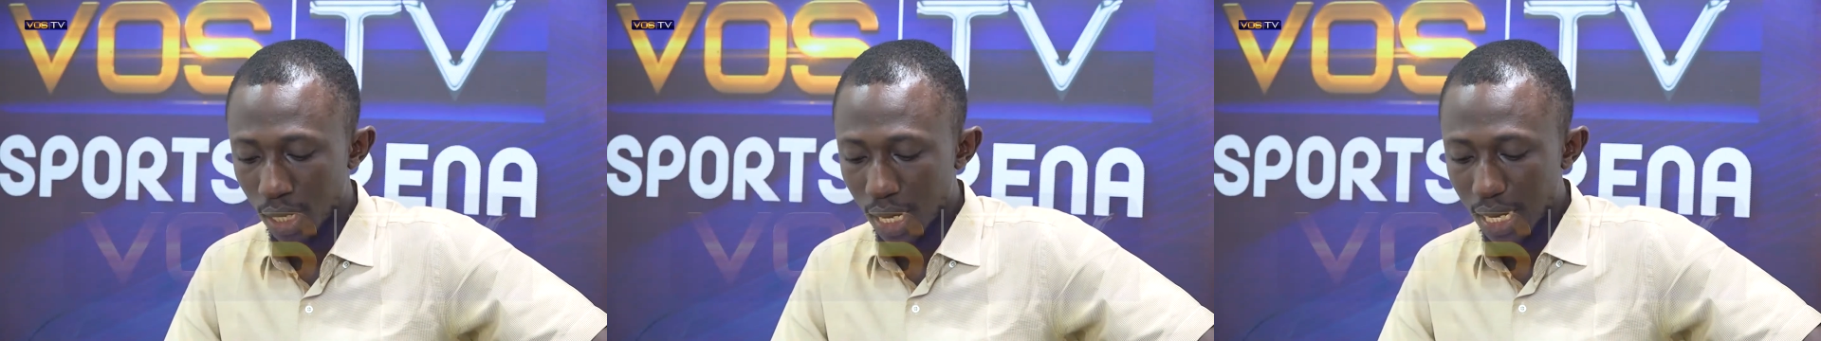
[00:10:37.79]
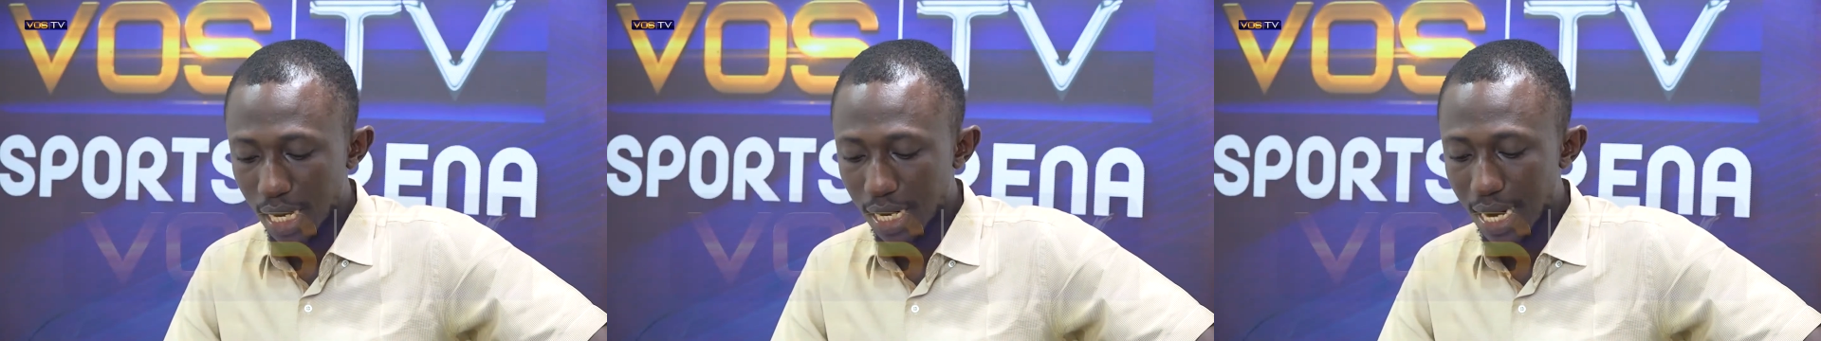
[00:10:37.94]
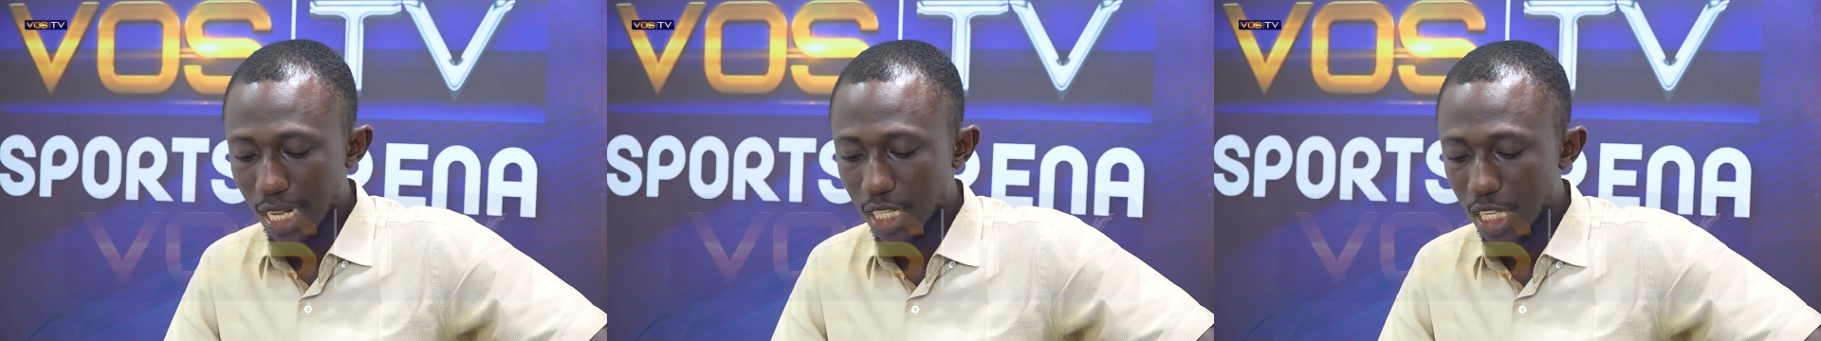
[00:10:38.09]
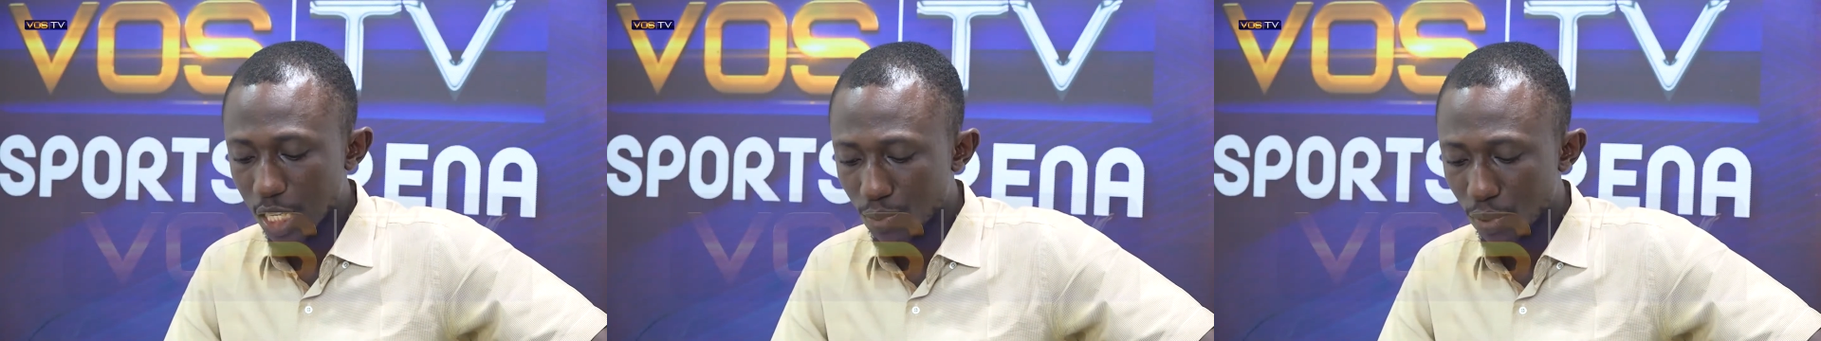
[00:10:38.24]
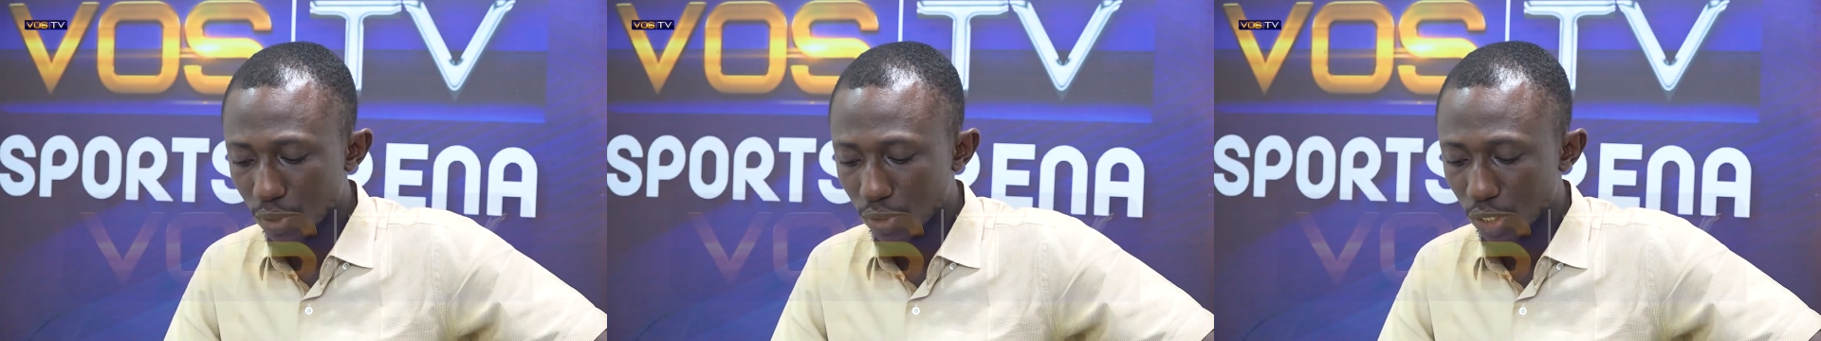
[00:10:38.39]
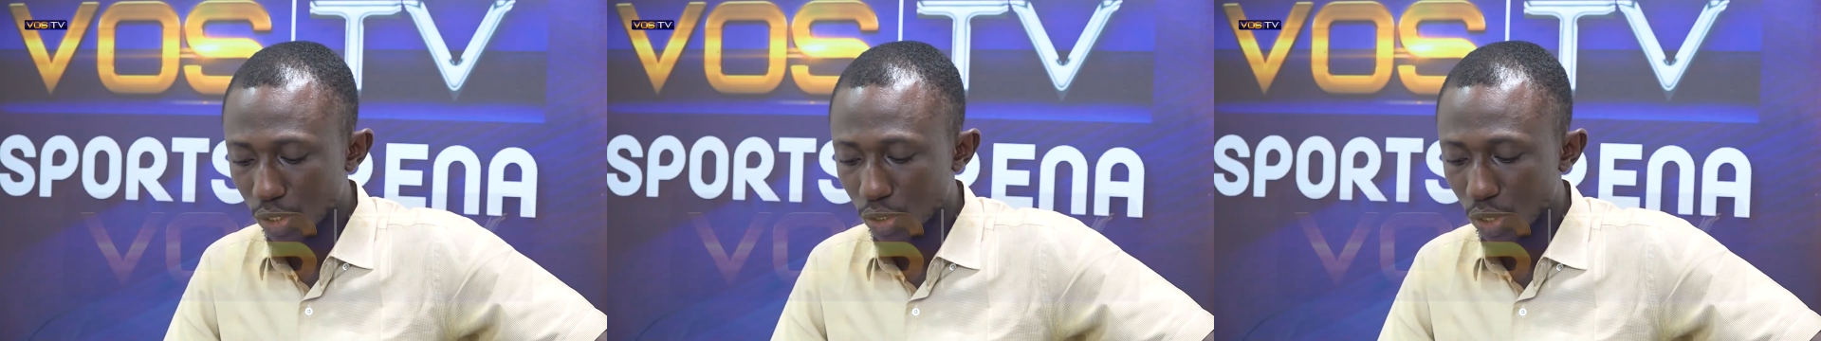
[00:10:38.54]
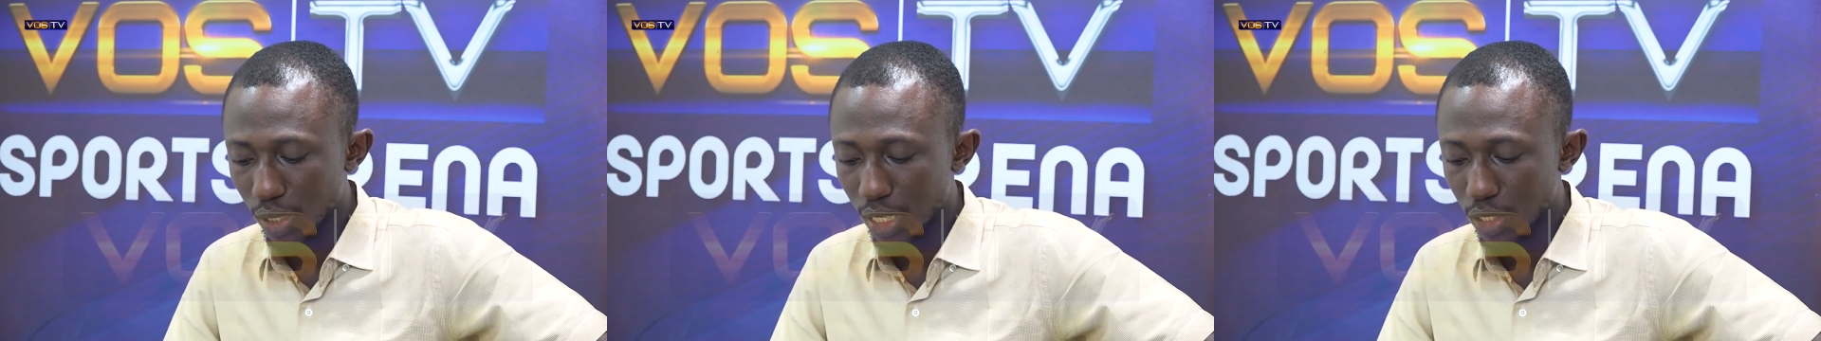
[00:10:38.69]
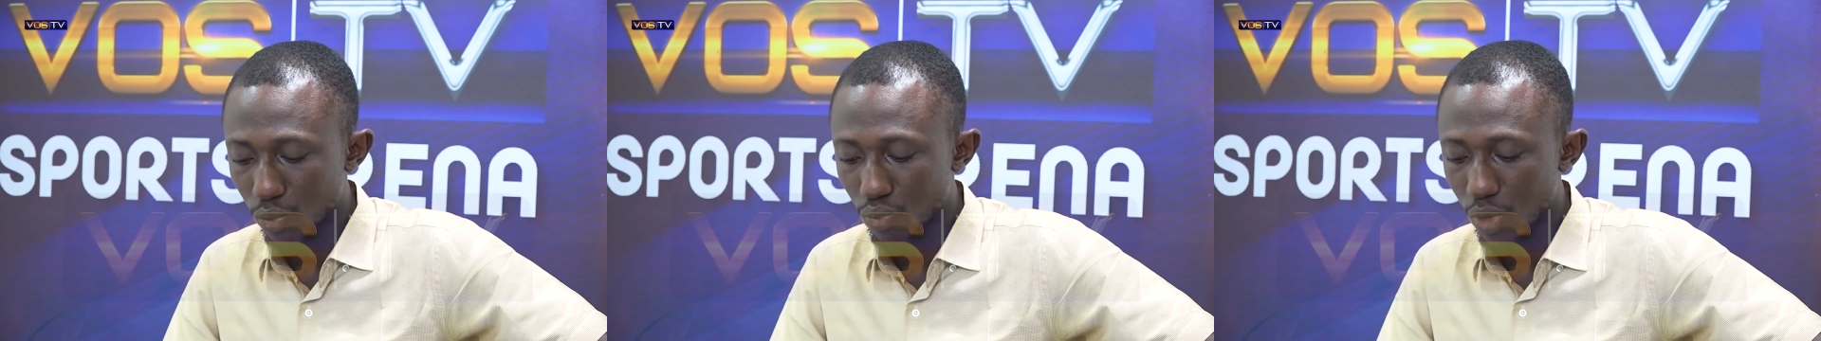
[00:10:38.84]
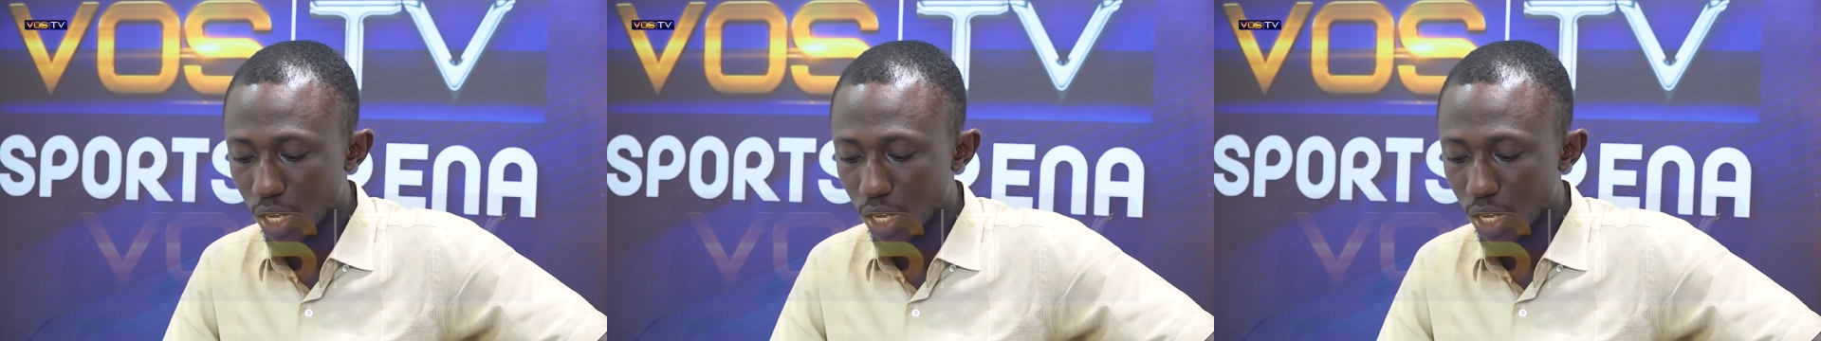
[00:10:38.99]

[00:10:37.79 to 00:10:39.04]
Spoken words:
In the 19th position is